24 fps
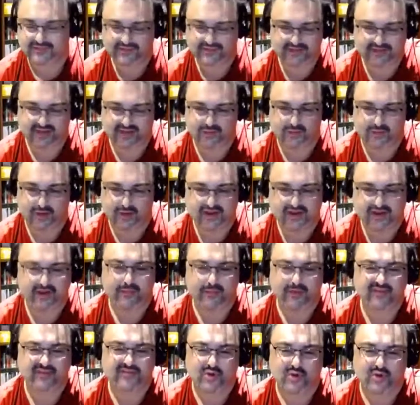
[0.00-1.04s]

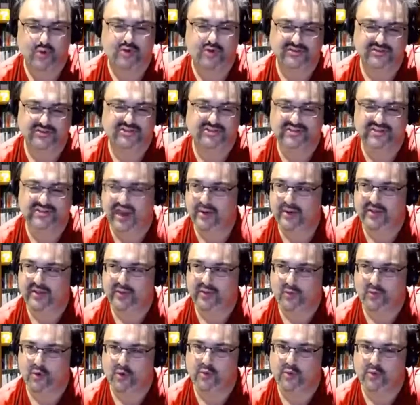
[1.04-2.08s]
not as cool as you, Shane, with
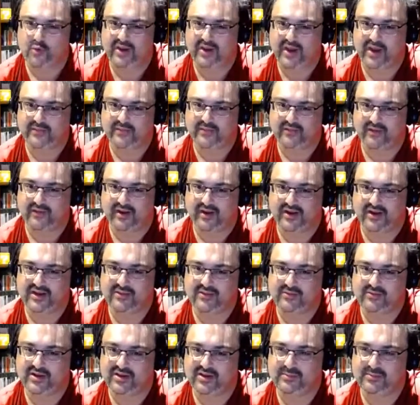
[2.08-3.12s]
that wallpaper, right? Come
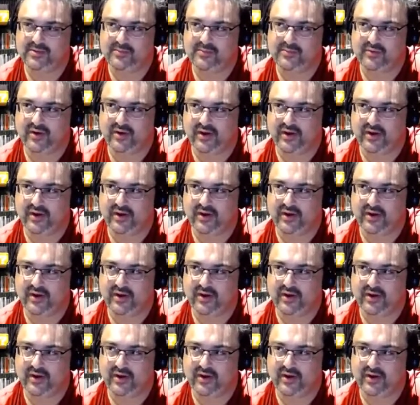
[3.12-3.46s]
on, give me a break.